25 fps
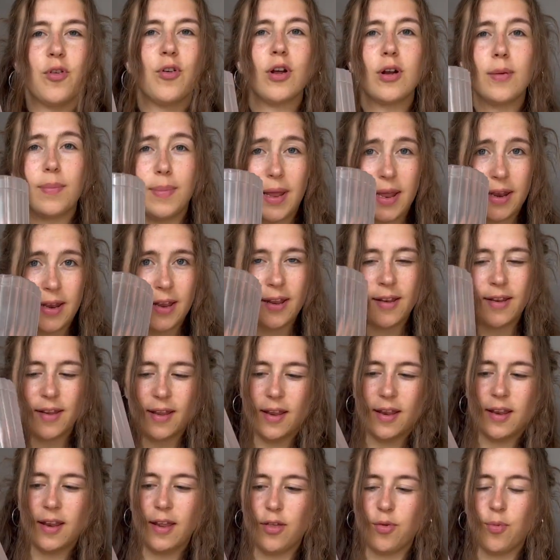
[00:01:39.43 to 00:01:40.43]
gonna blend it
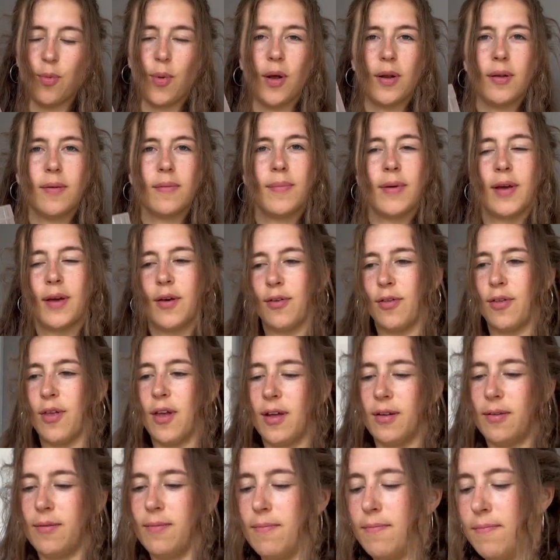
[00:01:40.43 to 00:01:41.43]
in this one because that